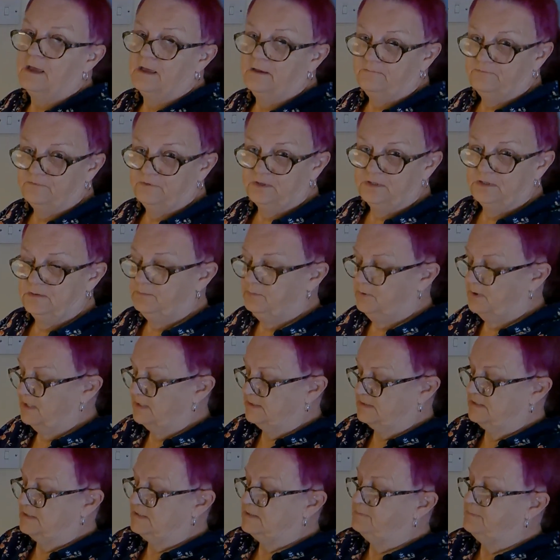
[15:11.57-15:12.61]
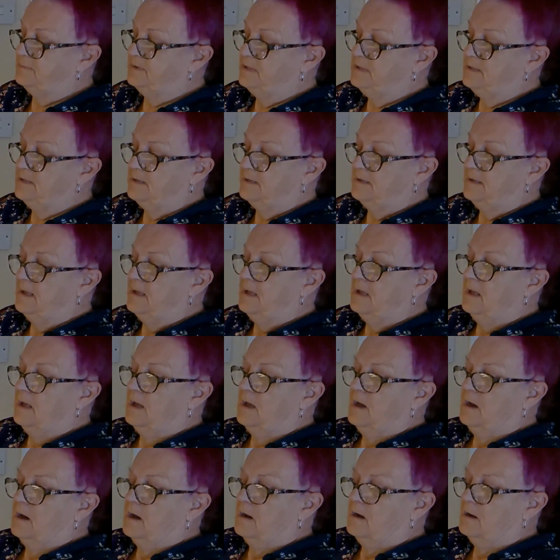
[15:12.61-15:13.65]
have done a practice bit.
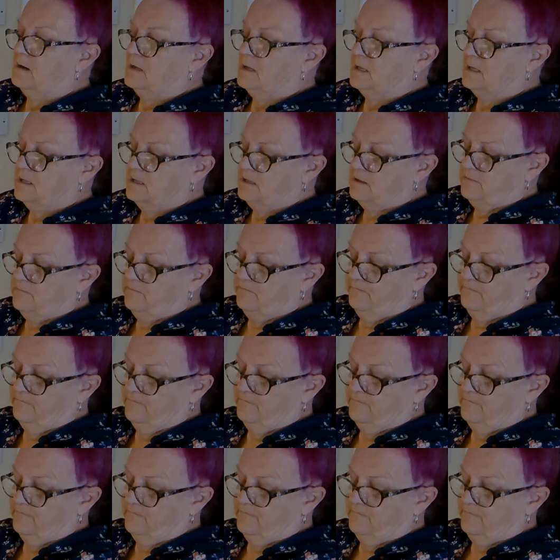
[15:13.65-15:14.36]
I have,